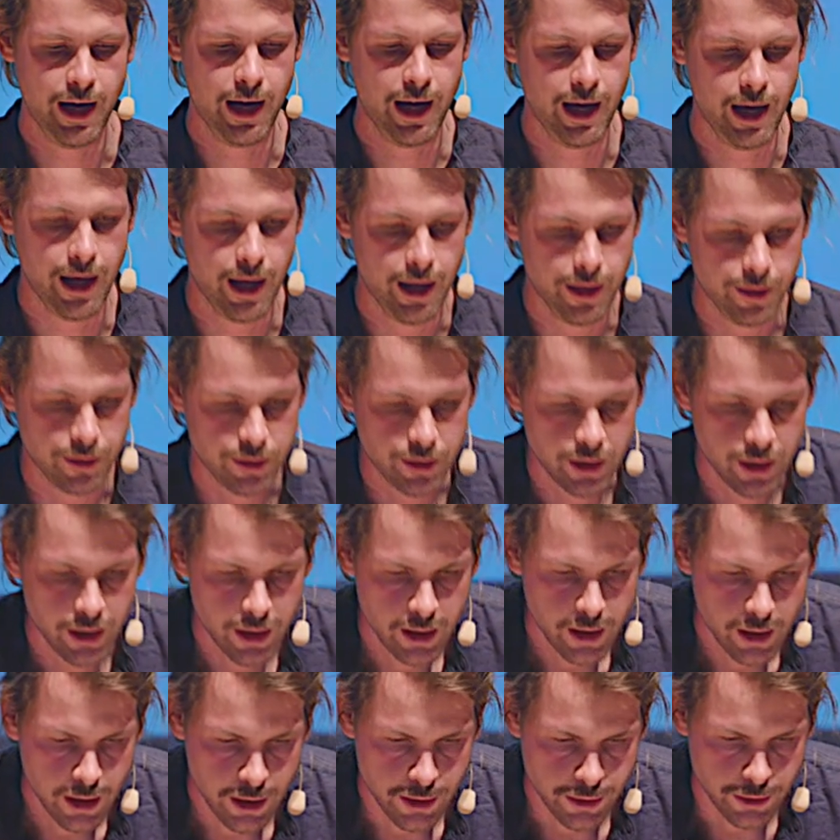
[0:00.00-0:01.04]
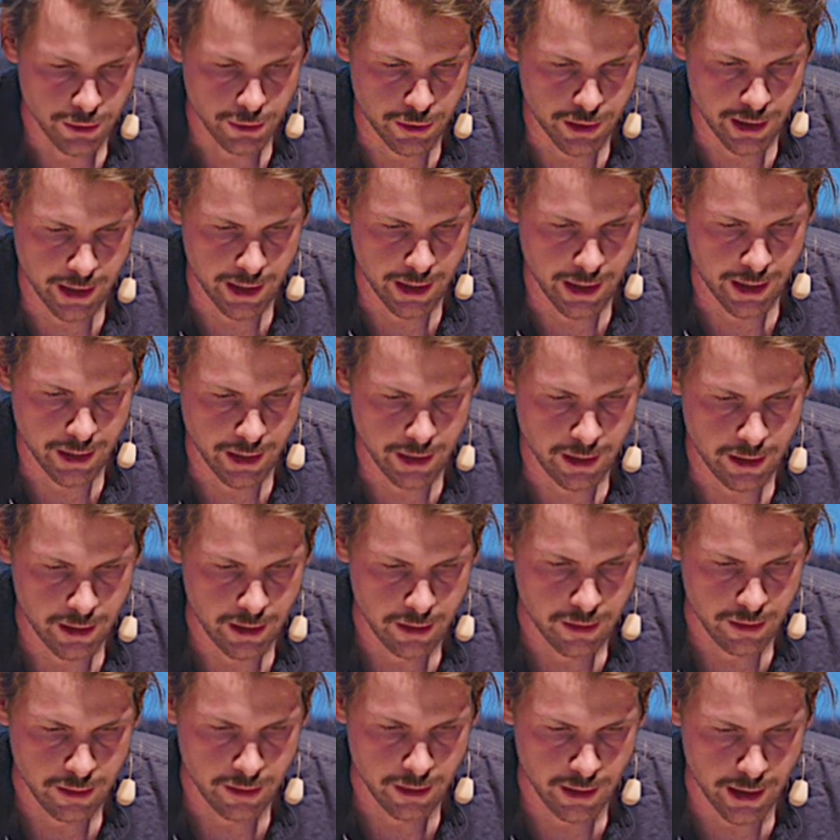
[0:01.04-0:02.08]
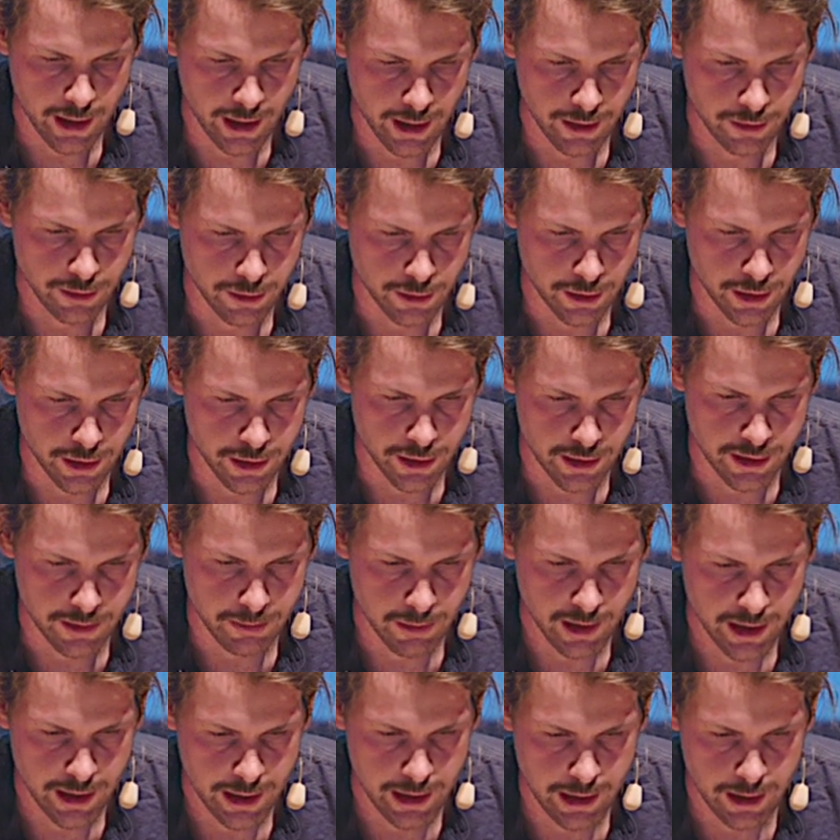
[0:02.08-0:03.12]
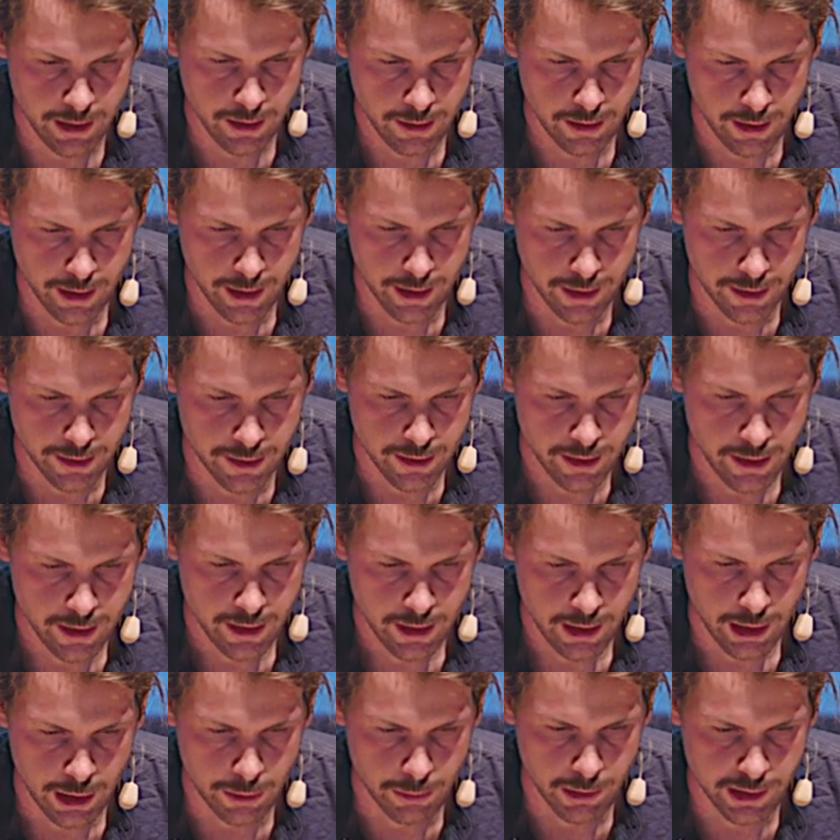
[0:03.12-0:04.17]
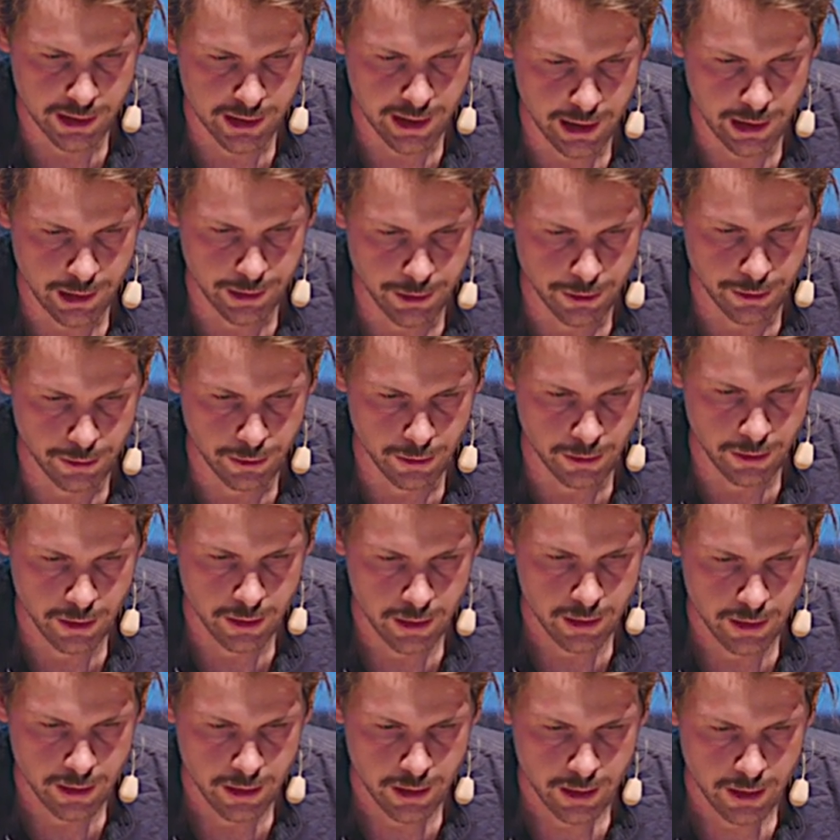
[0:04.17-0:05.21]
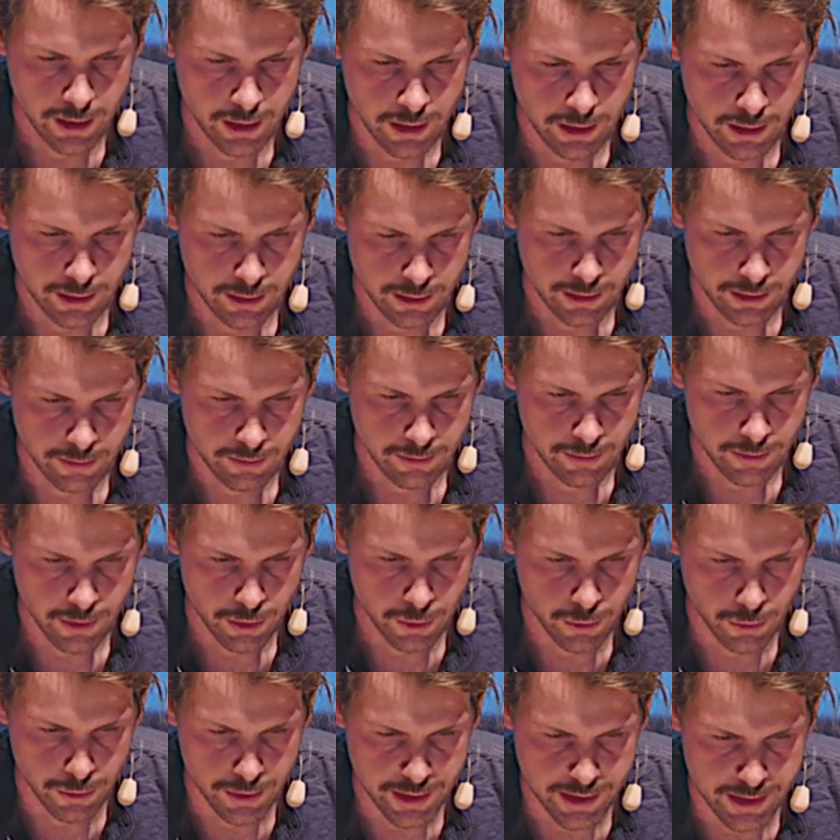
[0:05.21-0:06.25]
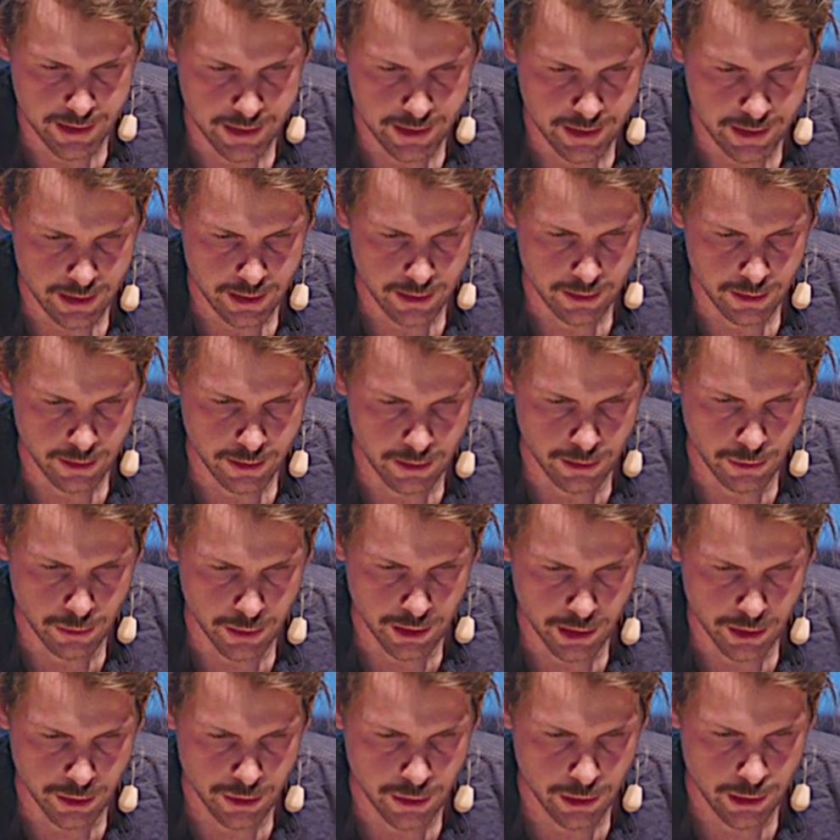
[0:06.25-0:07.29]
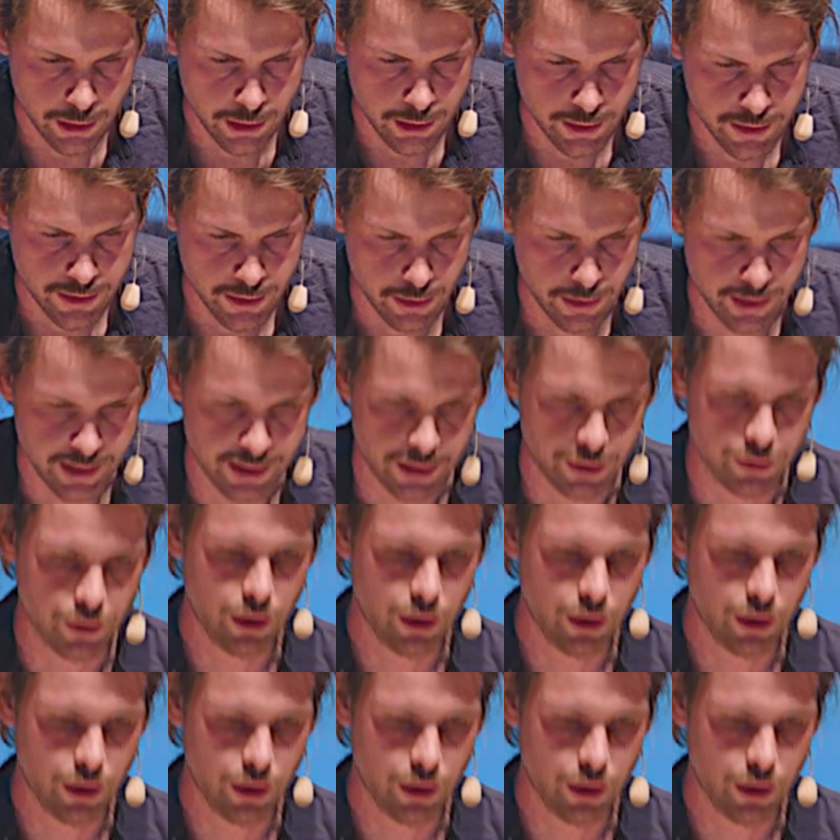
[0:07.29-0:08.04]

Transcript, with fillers: And you can, yeah, you can just play, and it will tell you who is doing the turn. So it's a